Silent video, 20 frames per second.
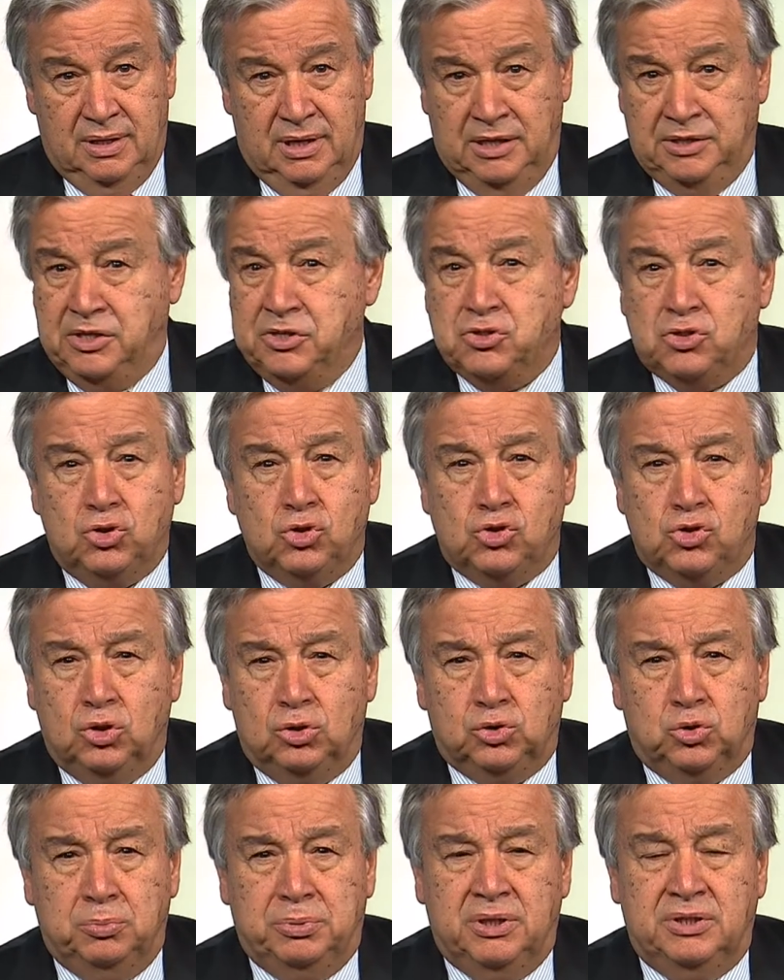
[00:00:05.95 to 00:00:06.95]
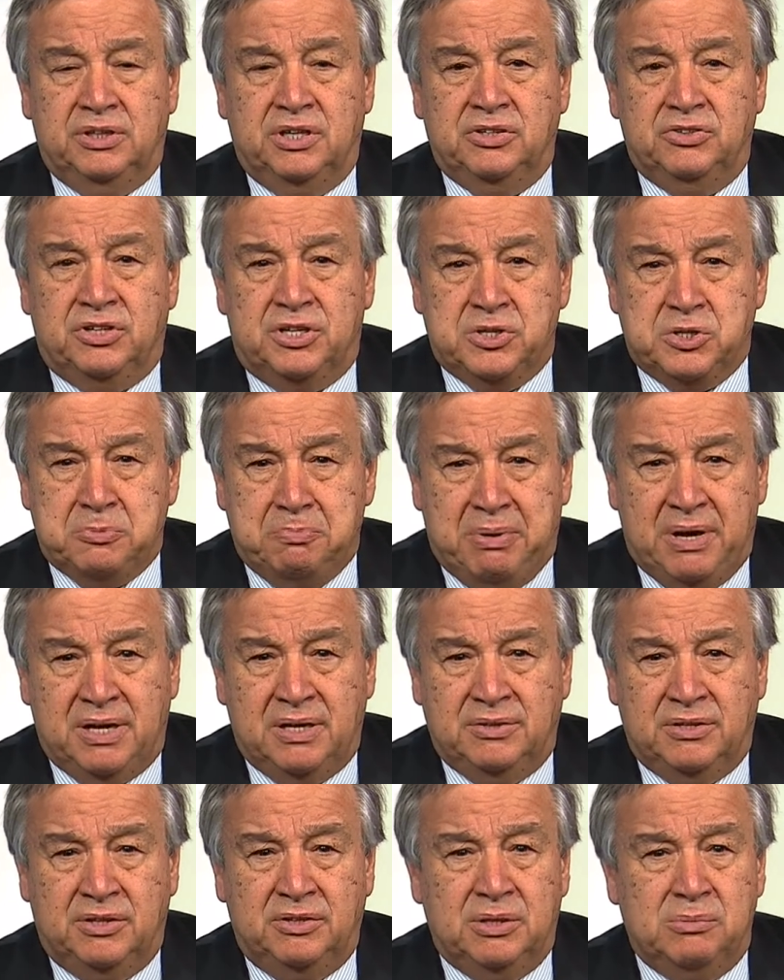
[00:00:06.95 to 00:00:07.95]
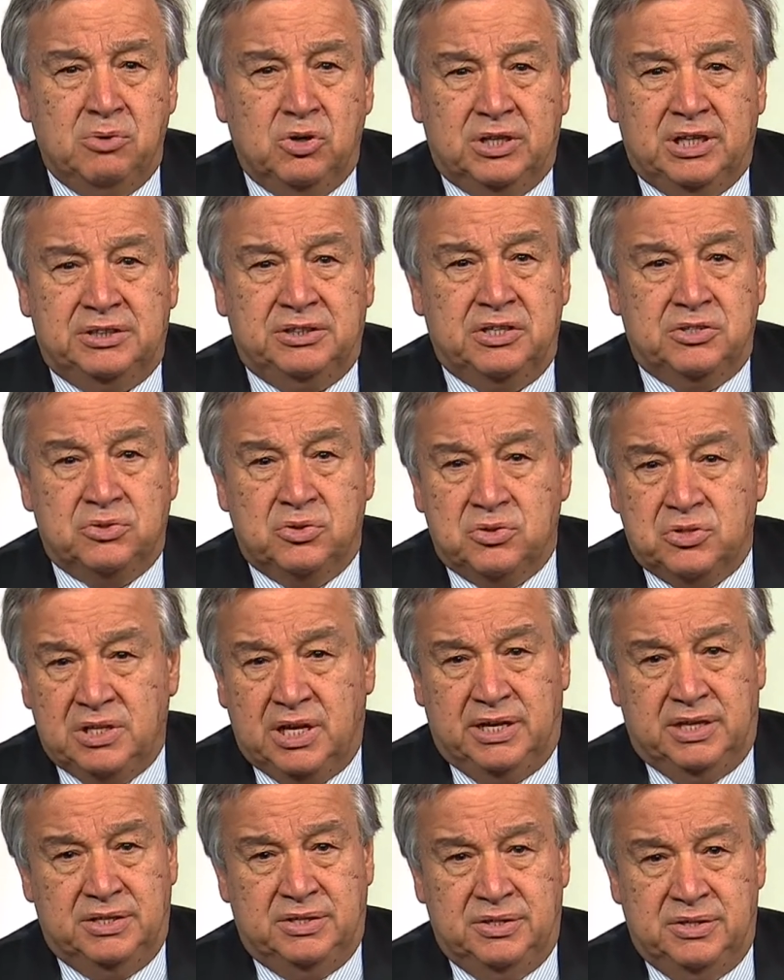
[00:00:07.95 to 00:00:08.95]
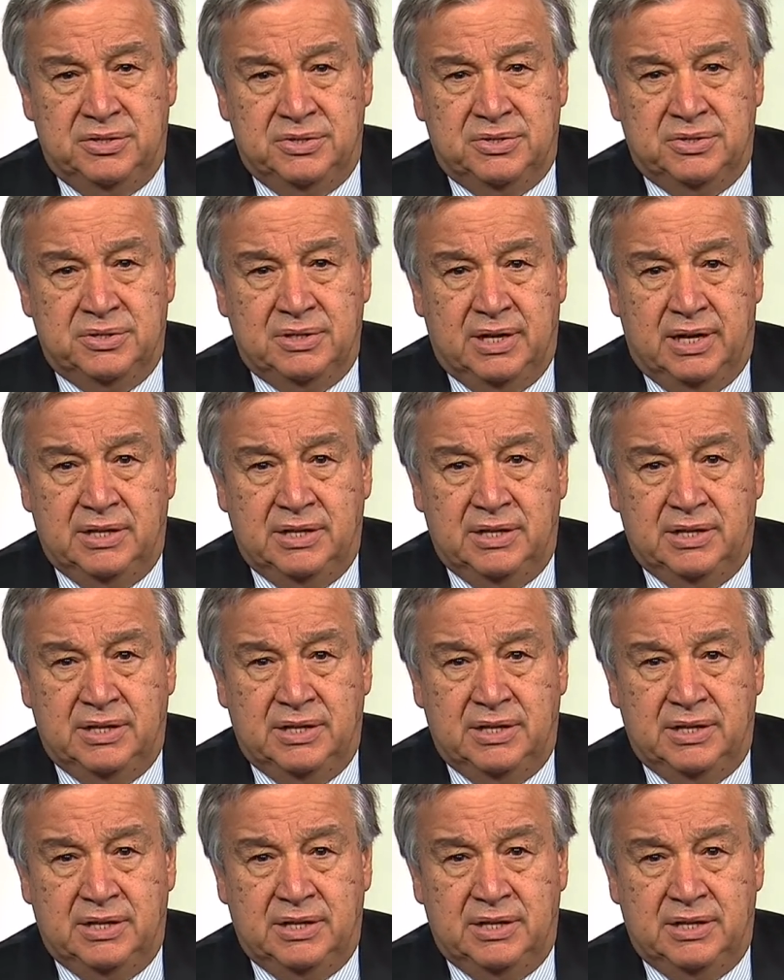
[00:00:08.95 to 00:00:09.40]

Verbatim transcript: It is crucial to building transparent and democratic societies